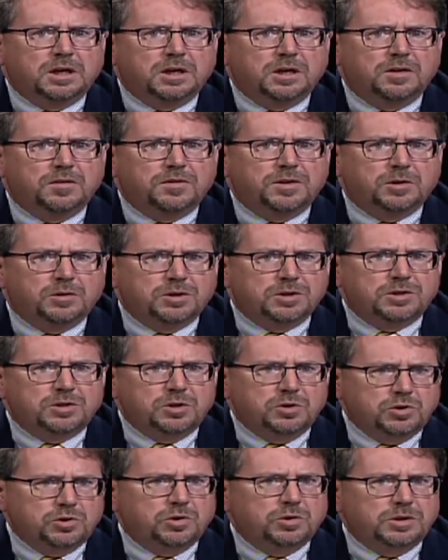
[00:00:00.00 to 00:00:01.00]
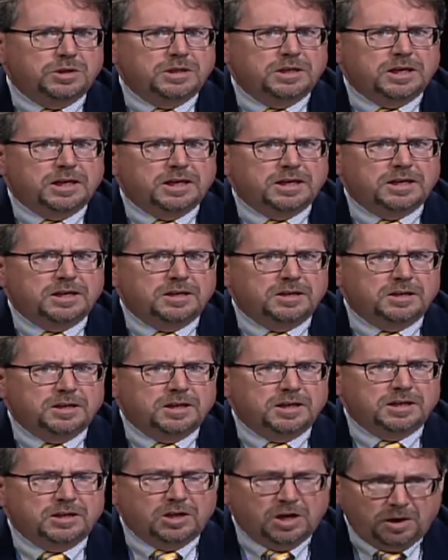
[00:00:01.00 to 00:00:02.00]
There is usually
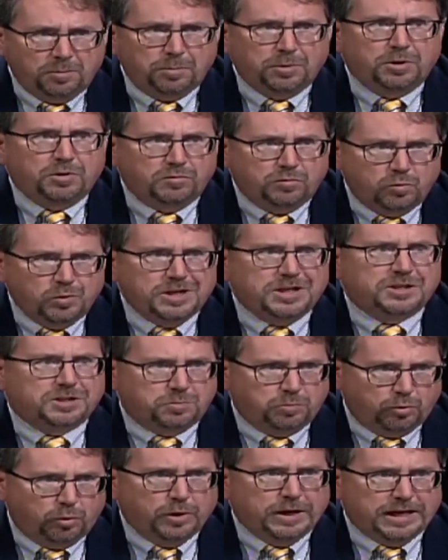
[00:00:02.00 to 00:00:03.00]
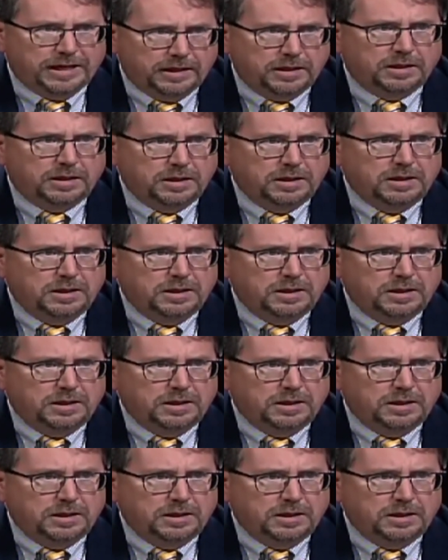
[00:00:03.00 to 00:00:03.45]
a couple of weeks break